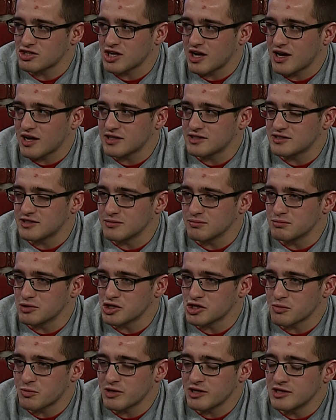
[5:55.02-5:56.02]
shots and push
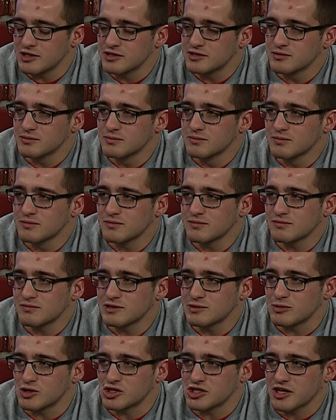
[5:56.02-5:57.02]
the pace
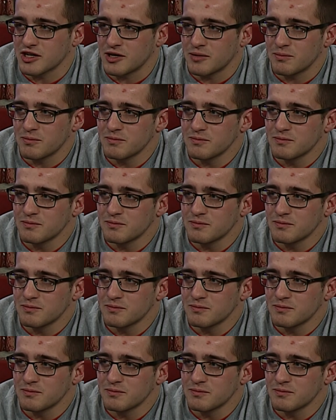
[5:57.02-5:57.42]
as much as I can.